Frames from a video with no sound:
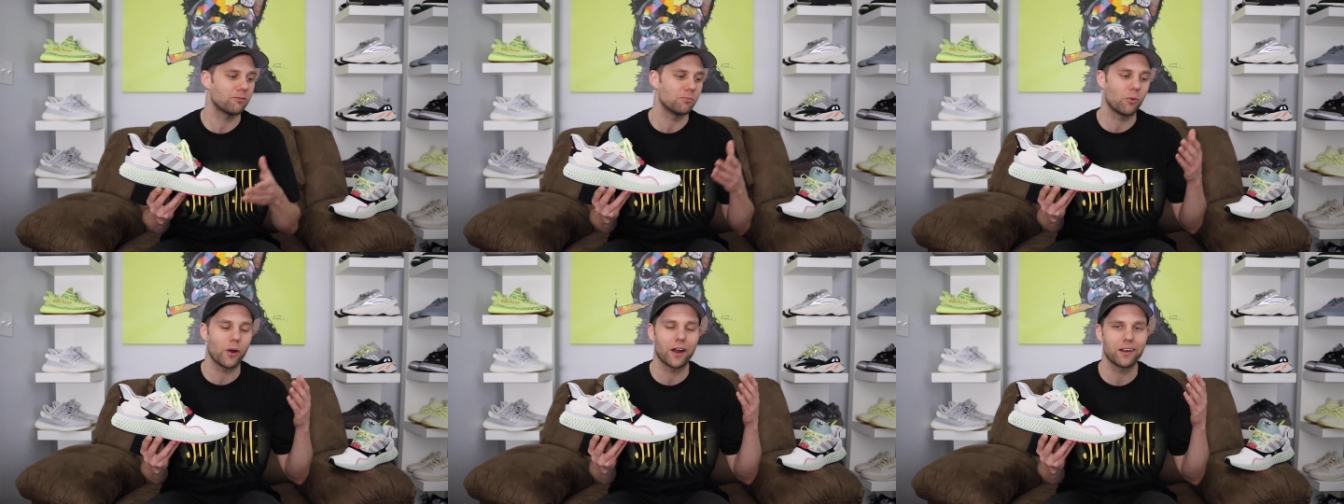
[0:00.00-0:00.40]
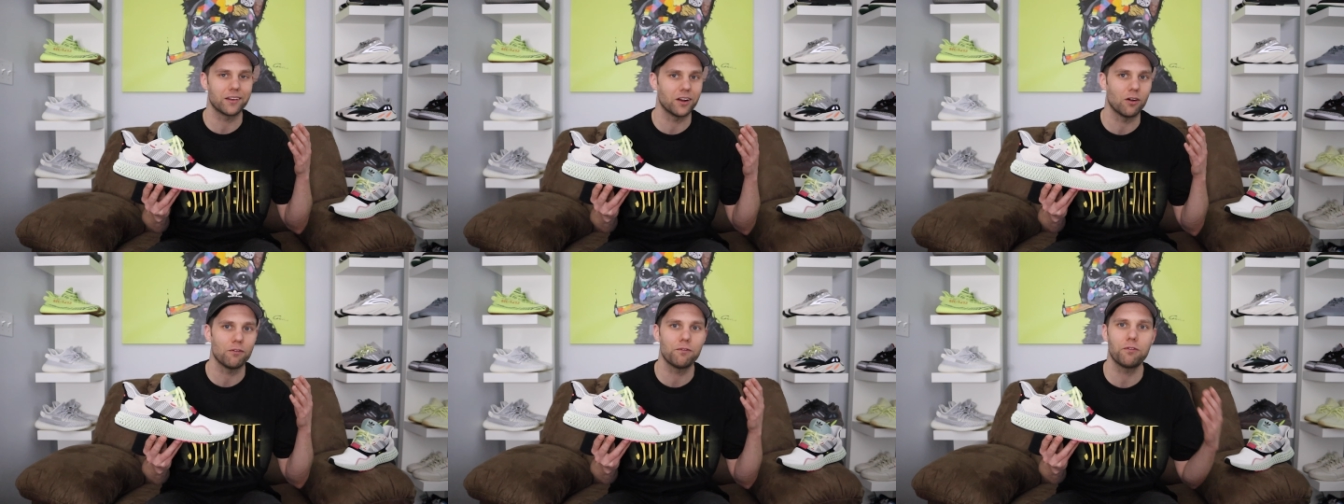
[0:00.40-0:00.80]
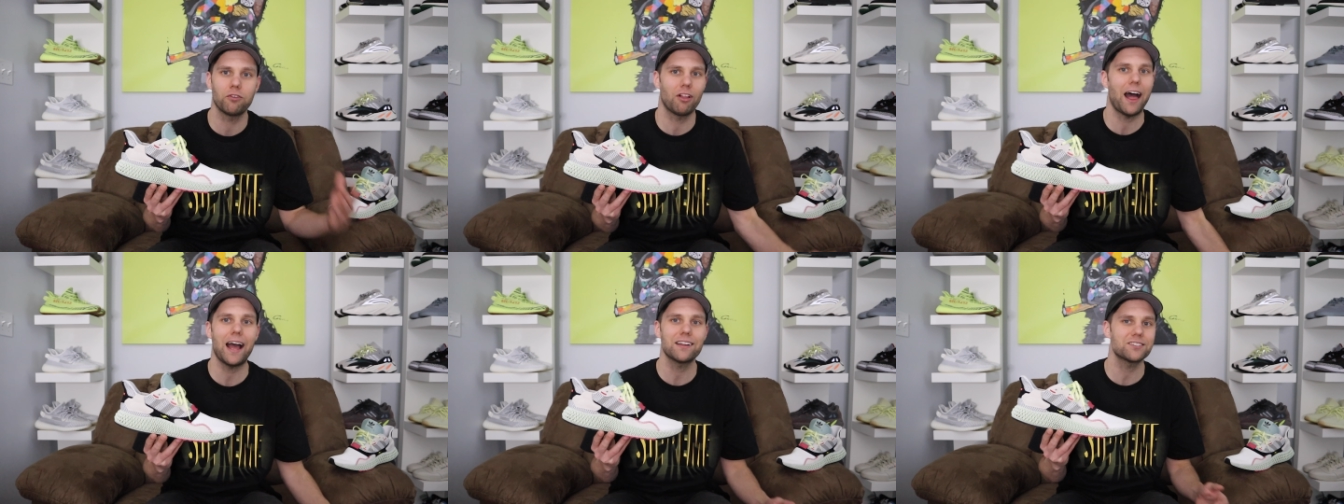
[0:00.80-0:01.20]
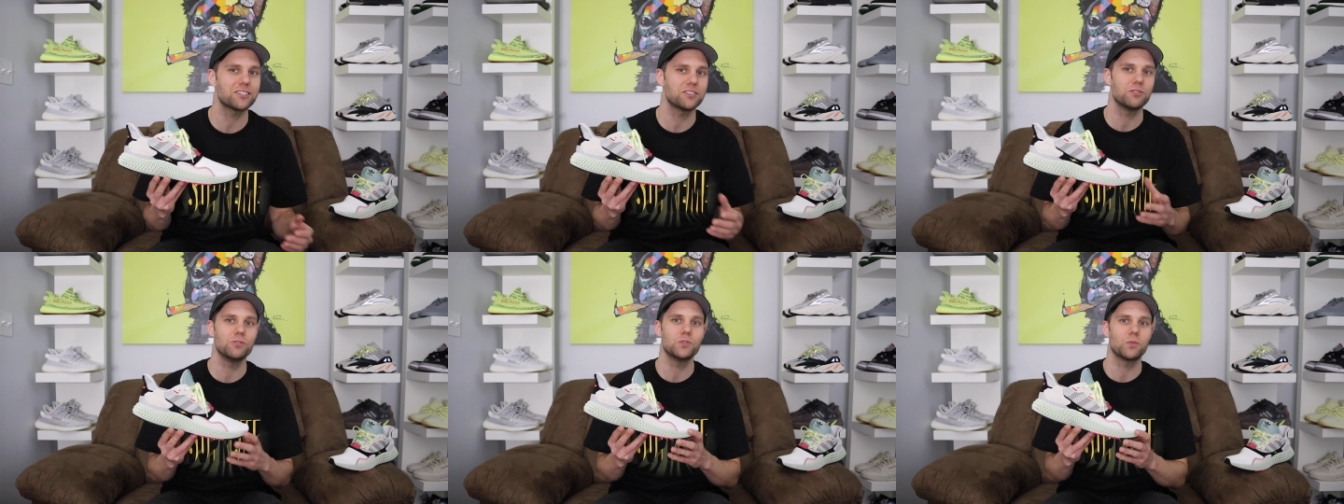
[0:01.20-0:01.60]
from wearing, you know, flat
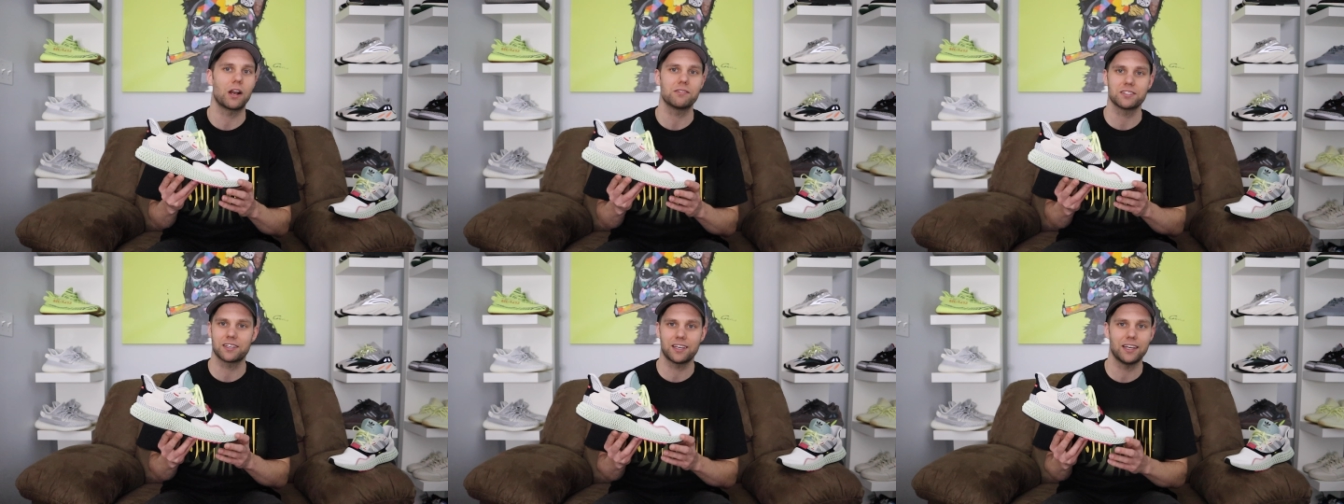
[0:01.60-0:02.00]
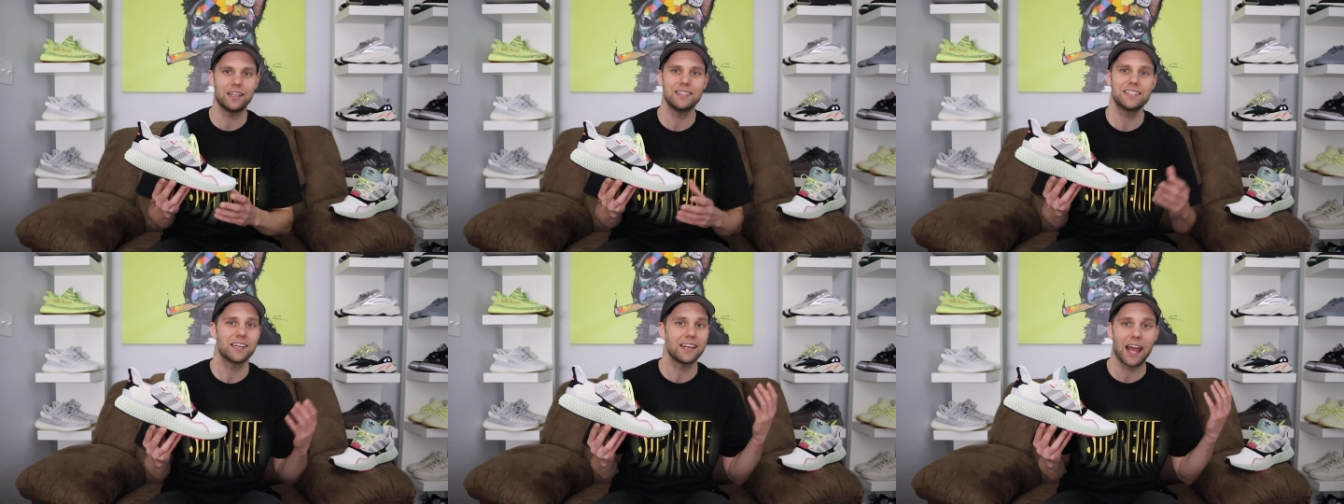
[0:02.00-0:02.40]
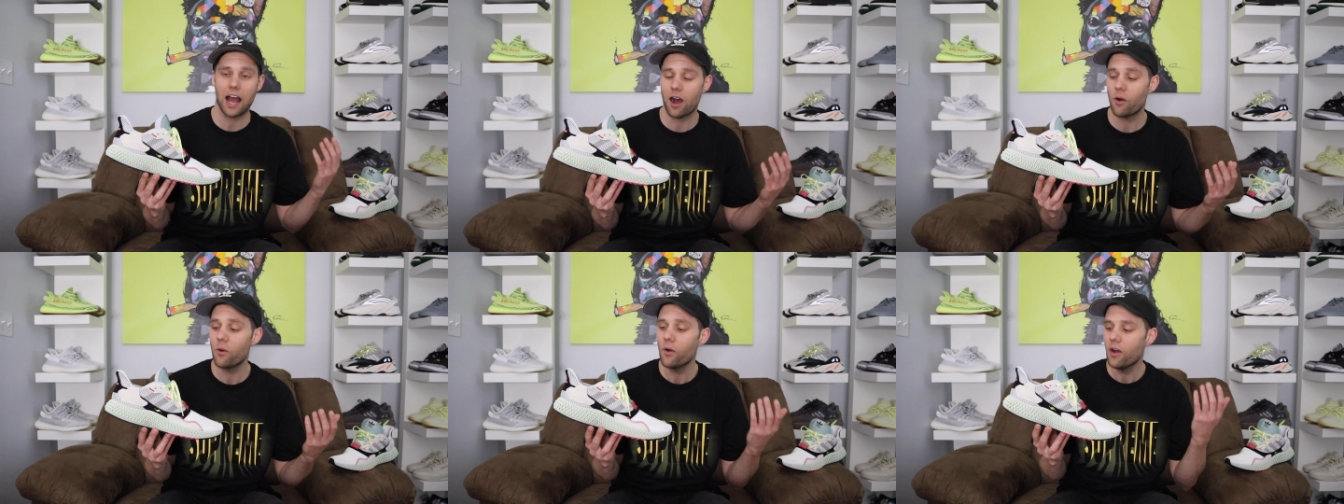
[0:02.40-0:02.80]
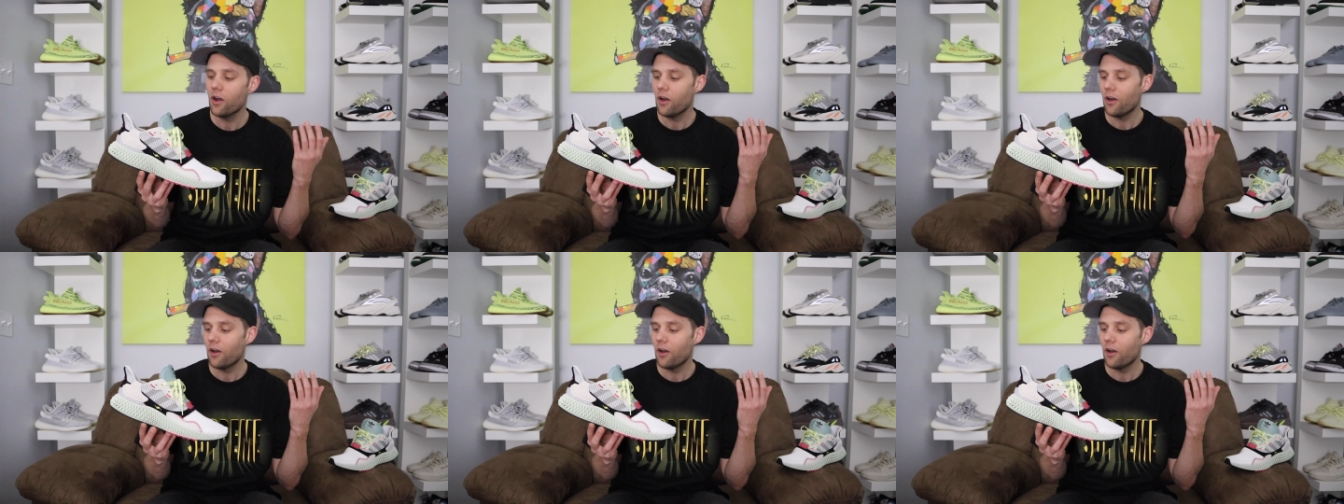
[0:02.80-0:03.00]
shoes when I was a kid to now